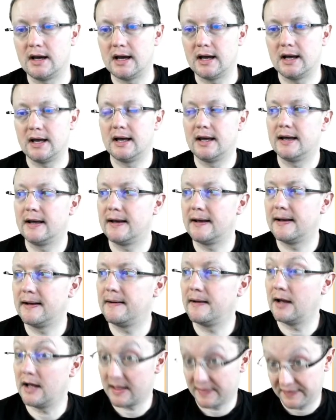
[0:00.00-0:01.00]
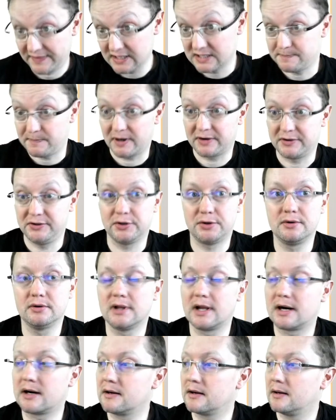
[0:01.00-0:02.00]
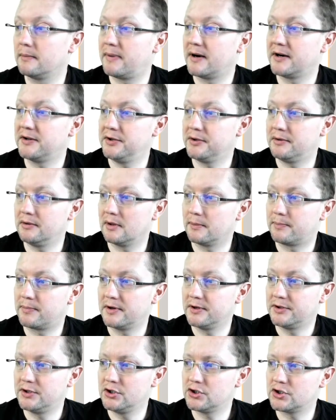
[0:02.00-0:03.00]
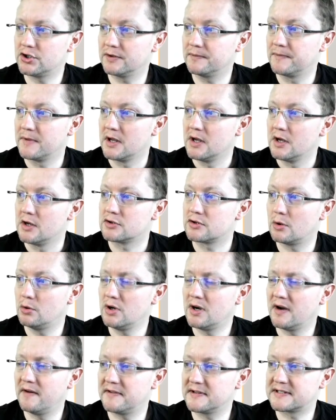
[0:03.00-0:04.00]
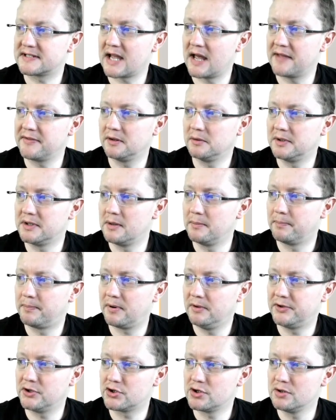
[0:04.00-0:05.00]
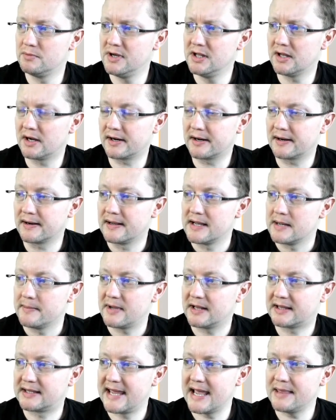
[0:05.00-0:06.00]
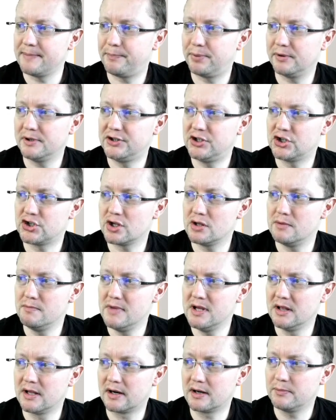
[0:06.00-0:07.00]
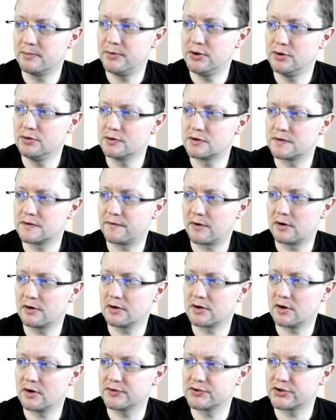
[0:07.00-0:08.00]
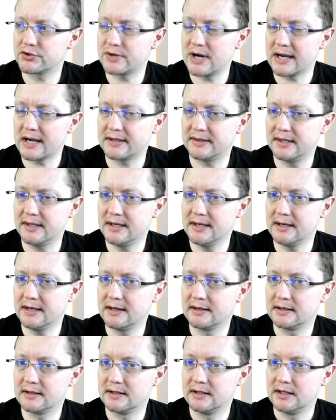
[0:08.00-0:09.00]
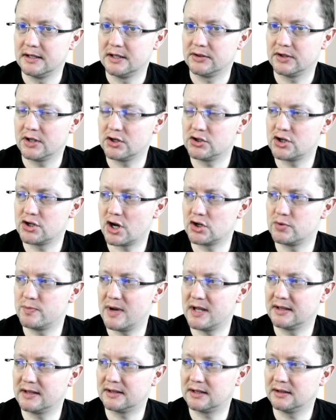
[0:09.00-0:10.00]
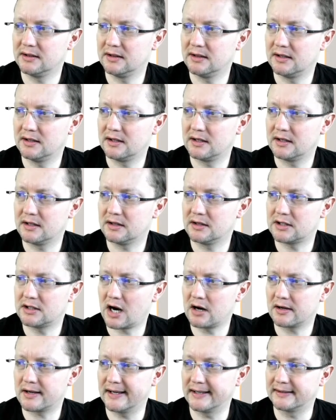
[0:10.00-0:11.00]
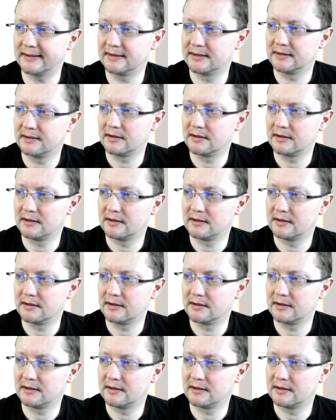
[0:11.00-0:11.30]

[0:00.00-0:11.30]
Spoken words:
And this particular politician. So you have a scandal written politician Miller, but can politician Miller be used for constructing the judgmental target?